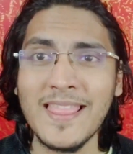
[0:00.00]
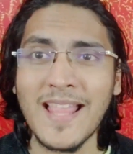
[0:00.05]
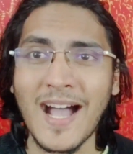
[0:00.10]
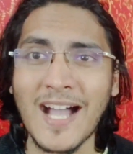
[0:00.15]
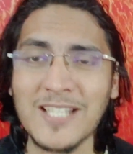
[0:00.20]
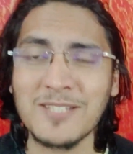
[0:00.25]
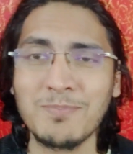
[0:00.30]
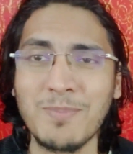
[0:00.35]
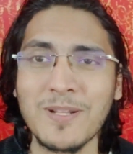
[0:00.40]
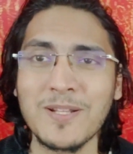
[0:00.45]

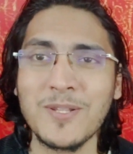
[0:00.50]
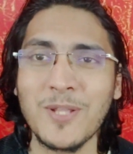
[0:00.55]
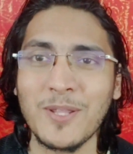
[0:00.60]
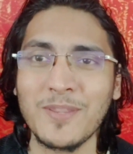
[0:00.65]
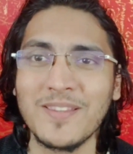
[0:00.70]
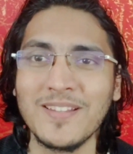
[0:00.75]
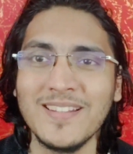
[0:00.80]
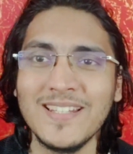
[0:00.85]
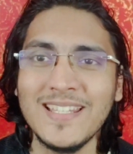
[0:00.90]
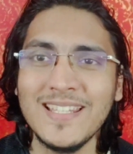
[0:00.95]
Last but
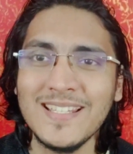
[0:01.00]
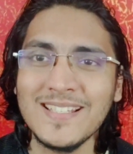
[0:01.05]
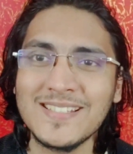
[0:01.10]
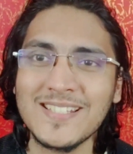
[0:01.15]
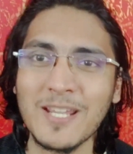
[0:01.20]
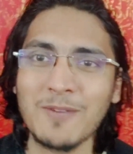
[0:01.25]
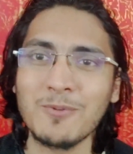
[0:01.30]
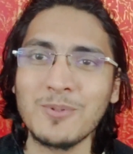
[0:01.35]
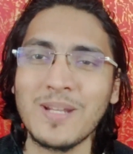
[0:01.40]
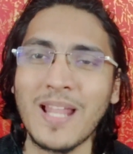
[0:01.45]
not the
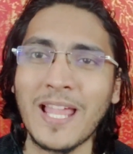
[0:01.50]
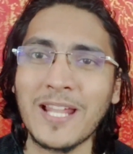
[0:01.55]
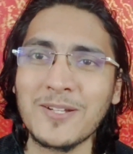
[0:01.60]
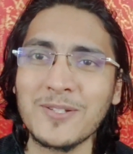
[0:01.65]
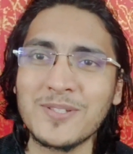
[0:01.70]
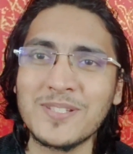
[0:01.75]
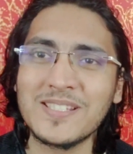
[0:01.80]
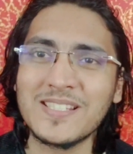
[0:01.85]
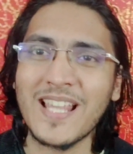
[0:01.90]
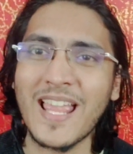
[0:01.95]
least, I would like
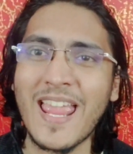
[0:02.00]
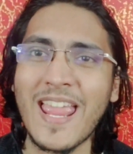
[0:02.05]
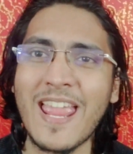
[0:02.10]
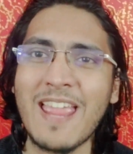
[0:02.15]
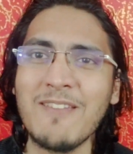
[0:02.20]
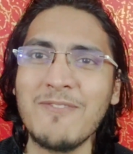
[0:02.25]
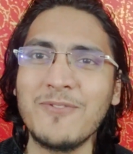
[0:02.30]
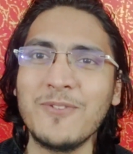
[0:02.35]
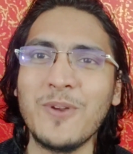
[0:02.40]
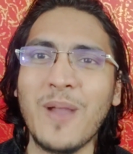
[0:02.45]
to
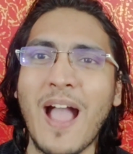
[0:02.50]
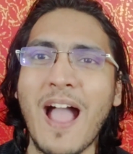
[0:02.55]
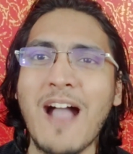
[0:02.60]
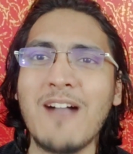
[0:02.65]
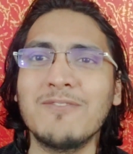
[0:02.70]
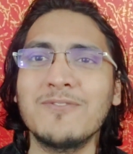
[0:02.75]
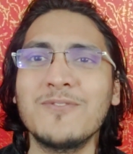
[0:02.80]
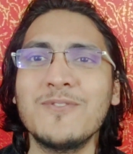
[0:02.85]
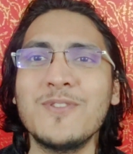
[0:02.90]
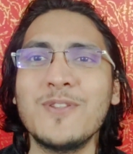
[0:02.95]
say, if you
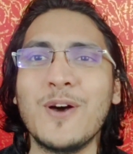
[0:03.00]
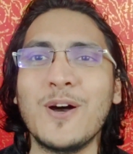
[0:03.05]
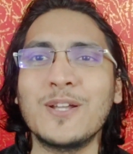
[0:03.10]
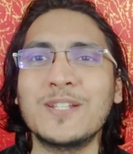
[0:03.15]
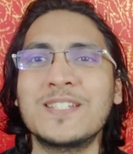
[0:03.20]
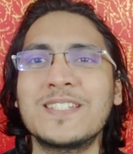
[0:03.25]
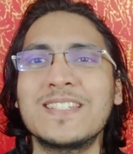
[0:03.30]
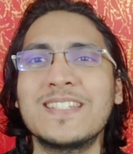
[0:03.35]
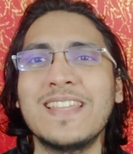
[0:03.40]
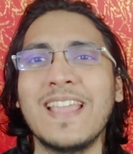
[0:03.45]
have
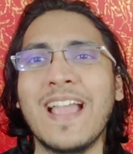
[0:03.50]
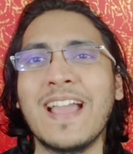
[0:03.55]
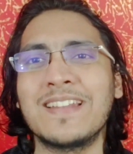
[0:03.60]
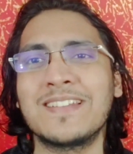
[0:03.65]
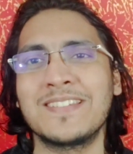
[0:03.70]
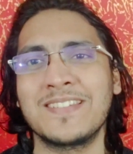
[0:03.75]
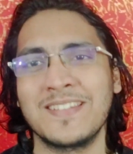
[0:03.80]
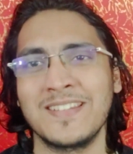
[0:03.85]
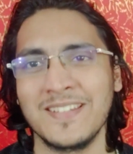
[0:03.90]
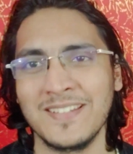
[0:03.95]
not
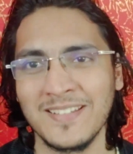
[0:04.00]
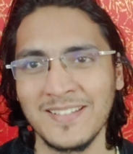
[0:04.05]
yet